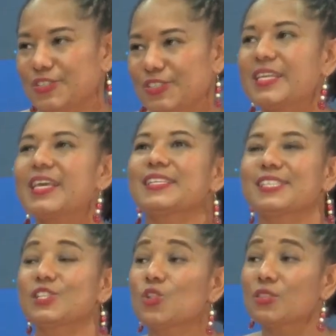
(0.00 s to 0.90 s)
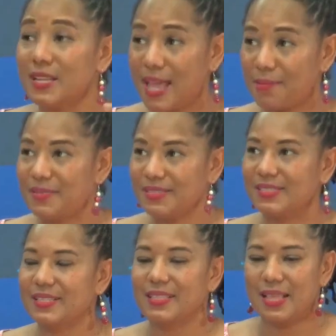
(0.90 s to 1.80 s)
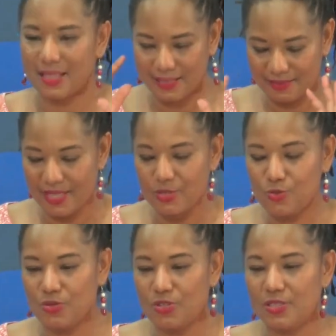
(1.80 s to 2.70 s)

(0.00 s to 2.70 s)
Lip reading: Yes, there's a lot that happens. Like then you,